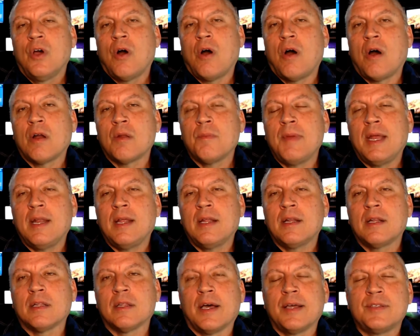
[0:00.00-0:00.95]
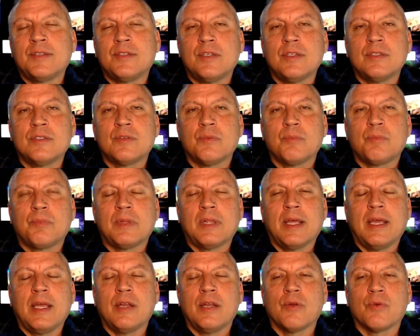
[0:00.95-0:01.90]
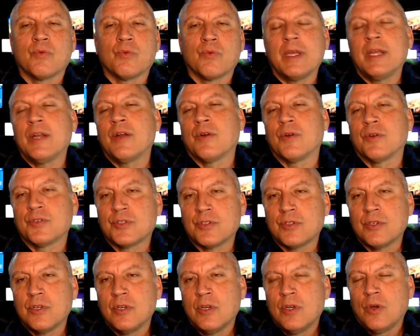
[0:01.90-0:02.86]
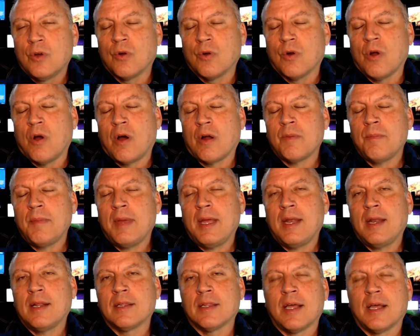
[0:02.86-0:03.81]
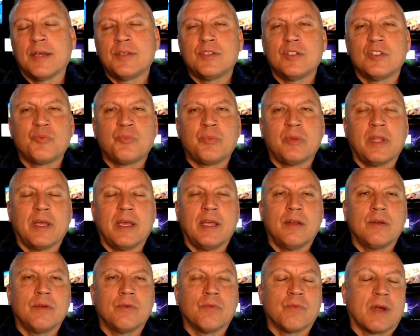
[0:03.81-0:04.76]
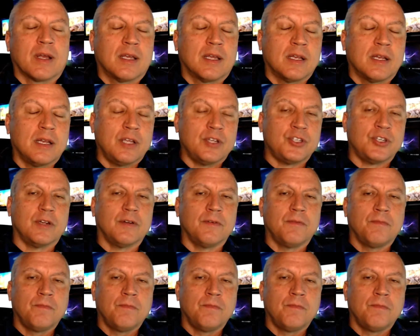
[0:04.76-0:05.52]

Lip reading: Automated License Plate Readers, or Automated License Plate Recognition.